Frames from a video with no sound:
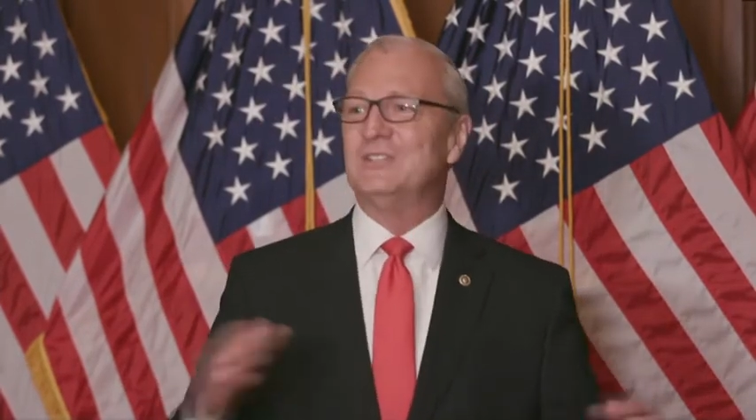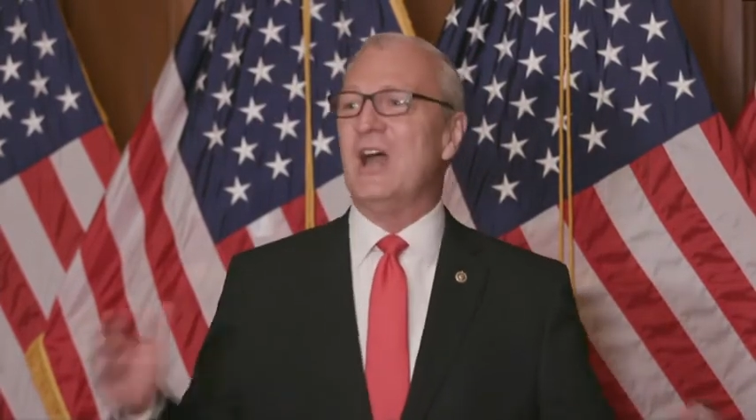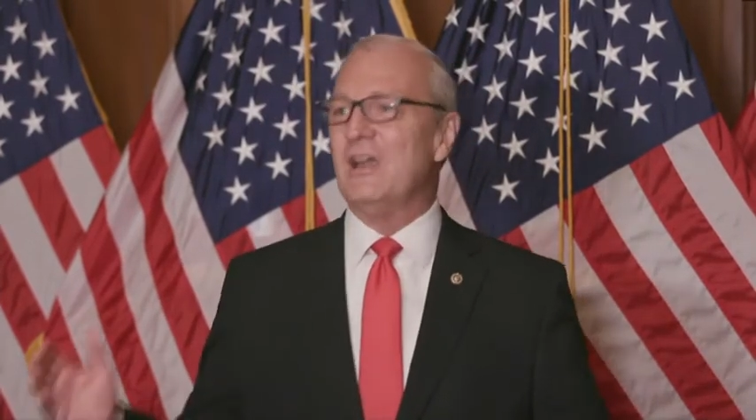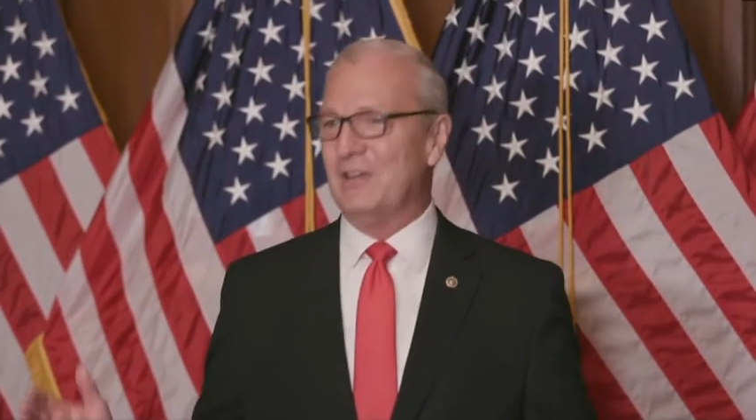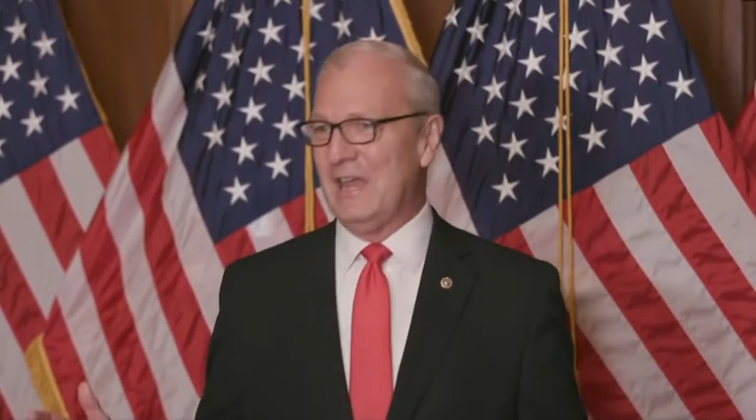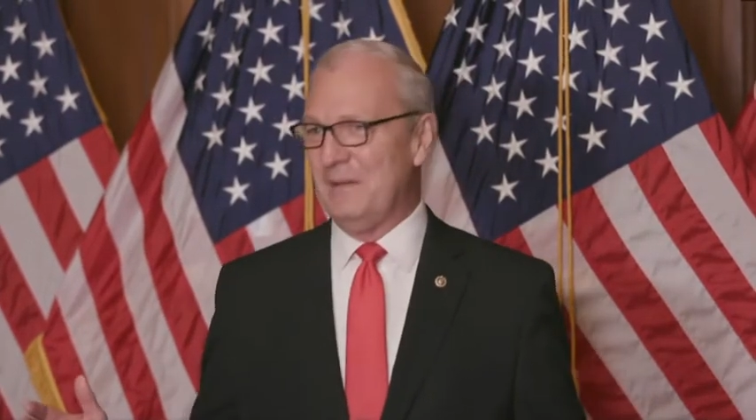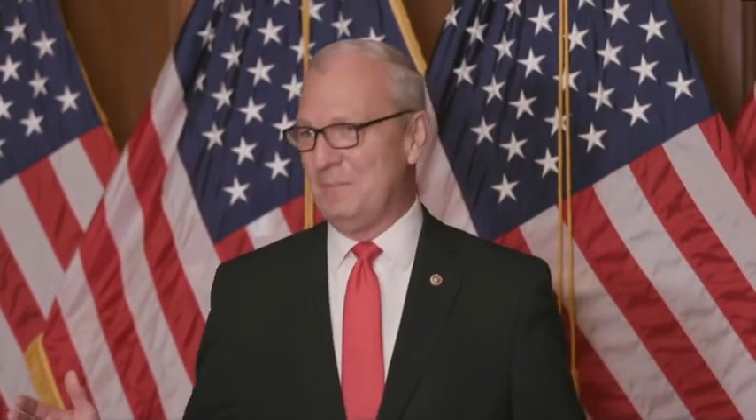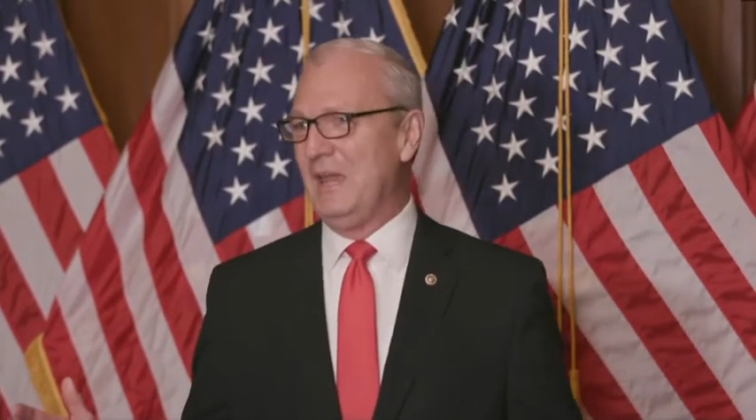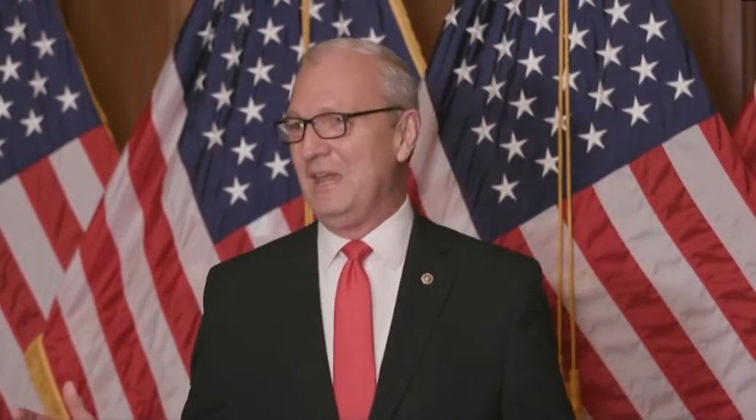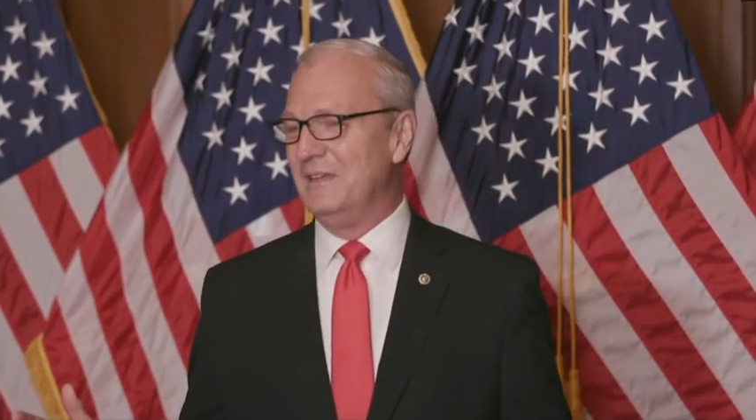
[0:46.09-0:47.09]
entire
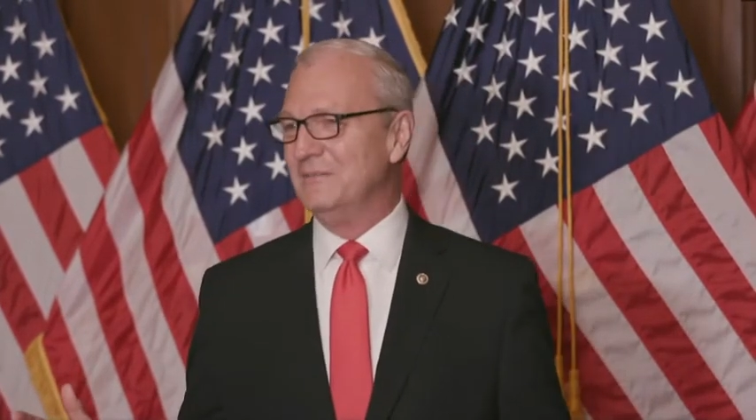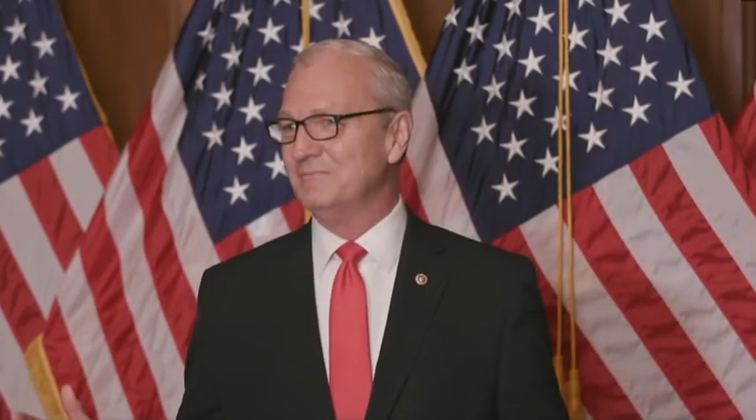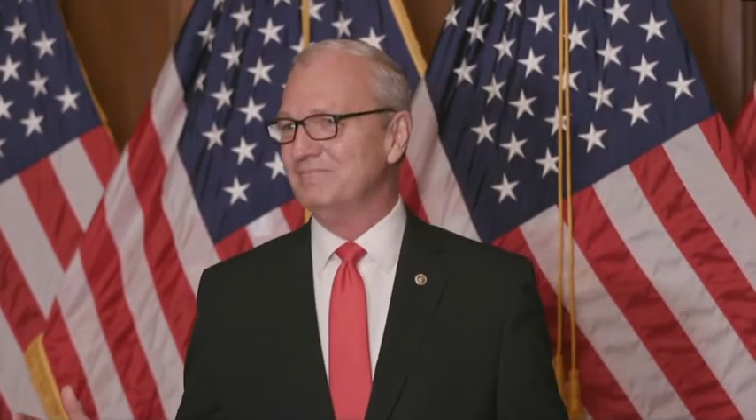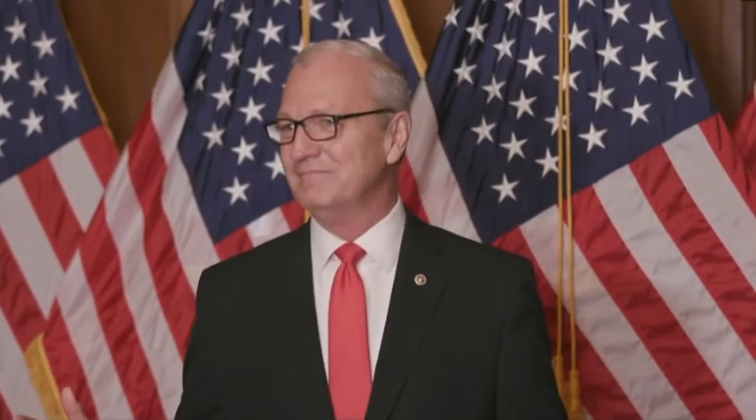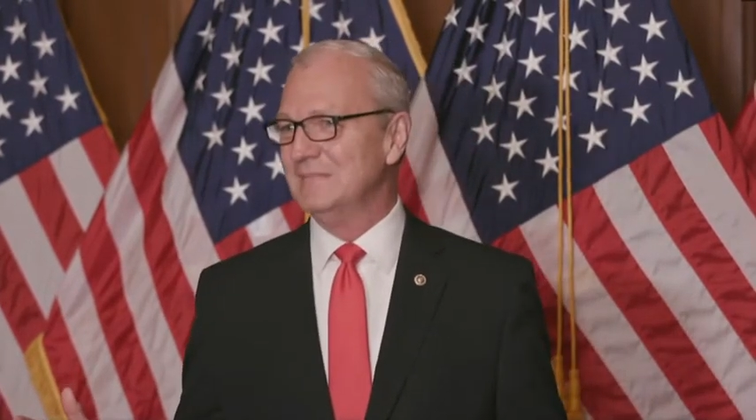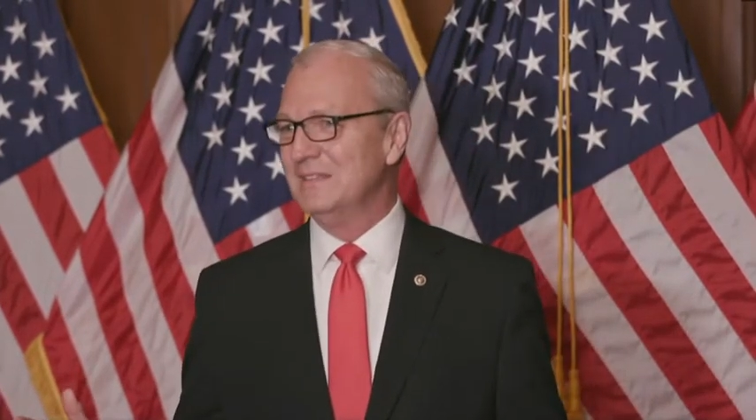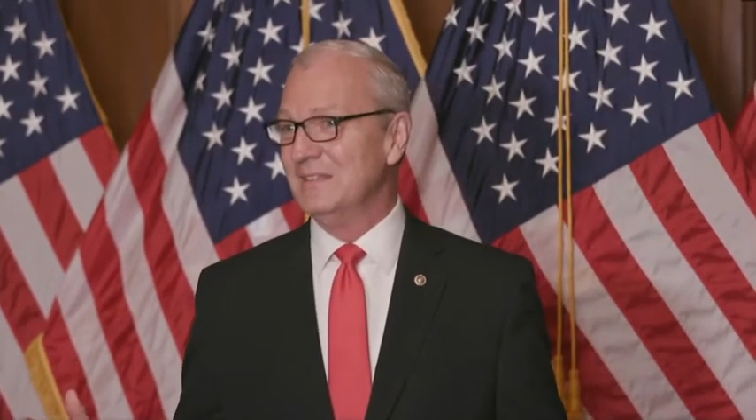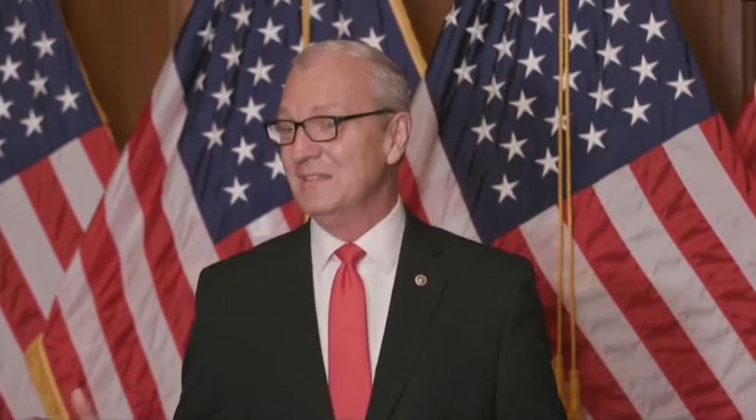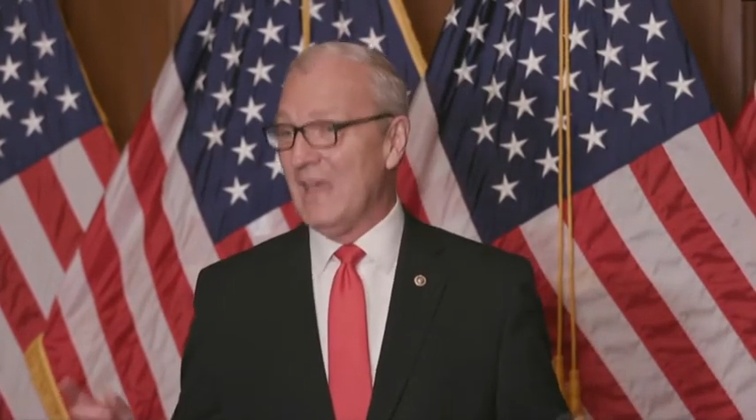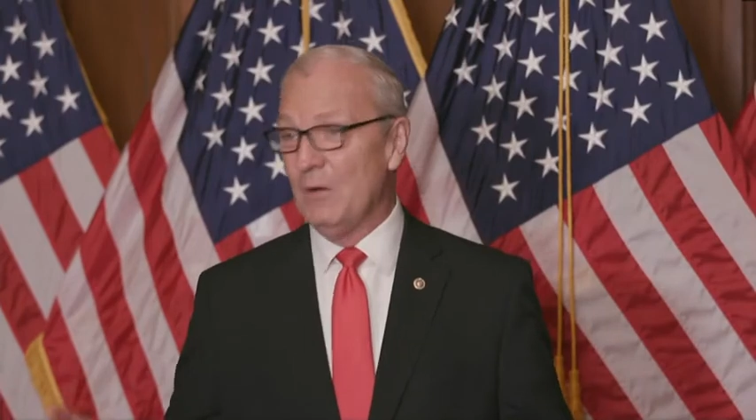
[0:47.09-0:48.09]
campaign
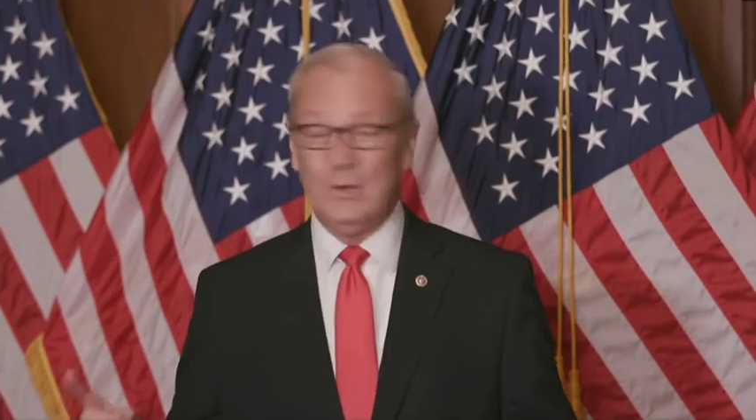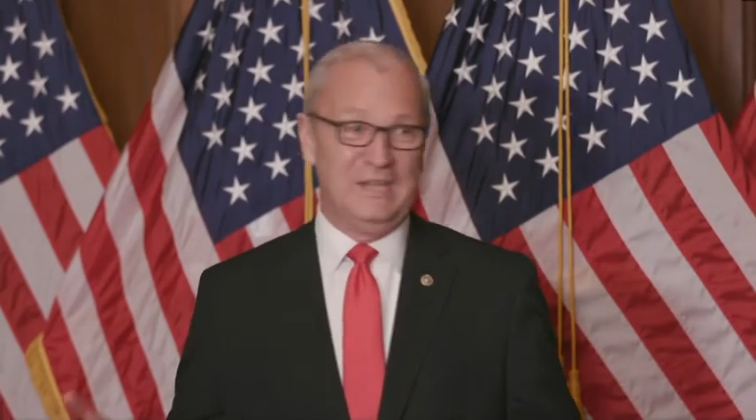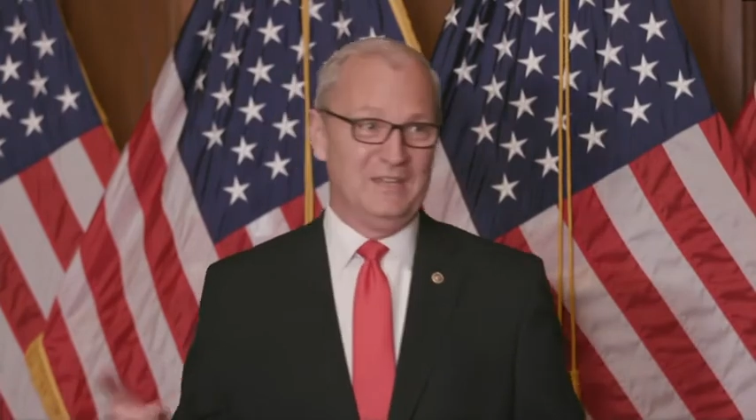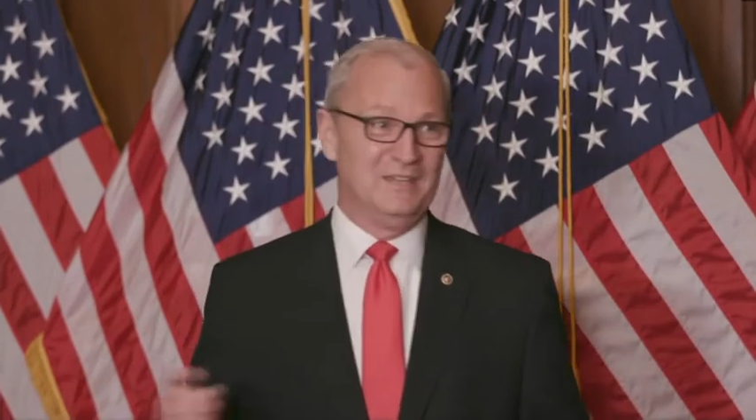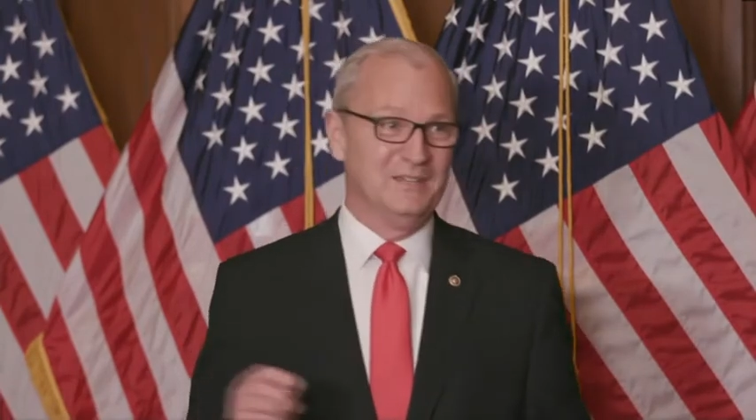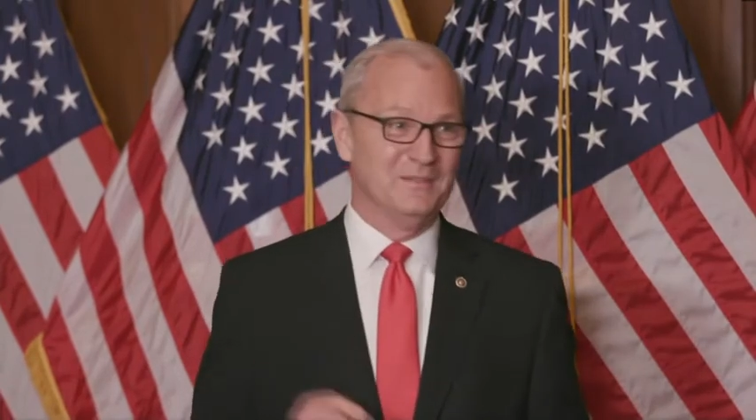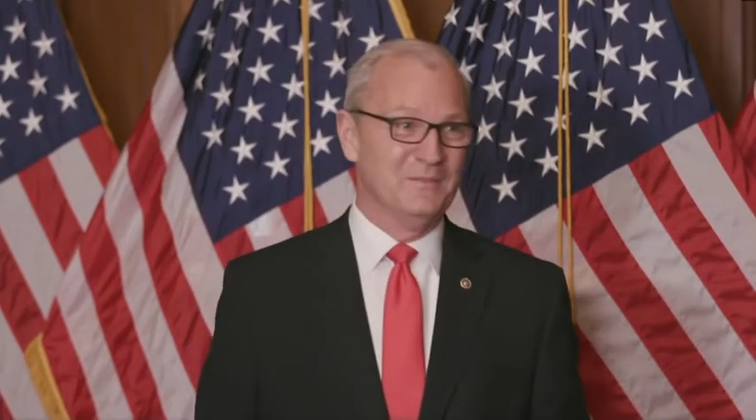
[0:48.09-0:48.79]
that week.